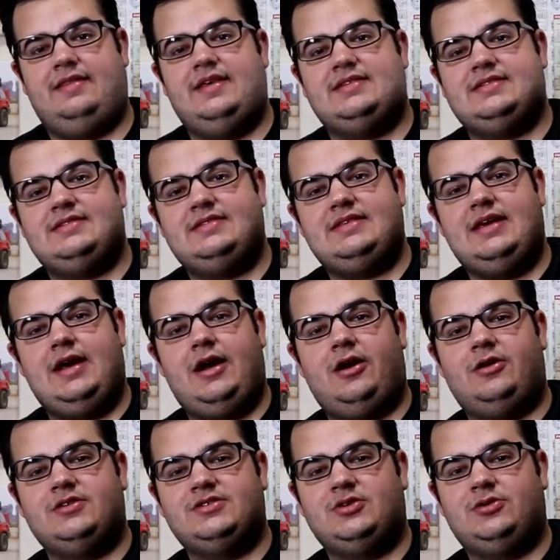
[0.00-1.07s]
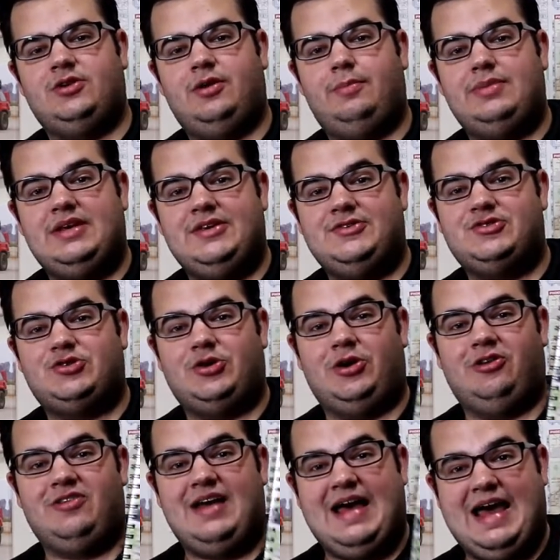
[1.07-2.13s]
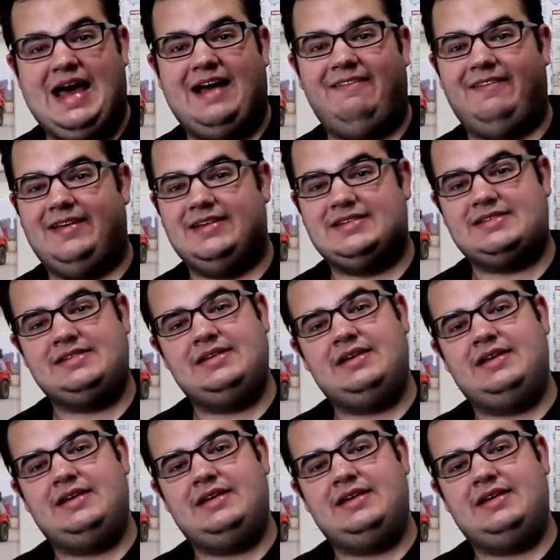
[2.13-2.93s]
This is the Arizona Peace Trail Atlas.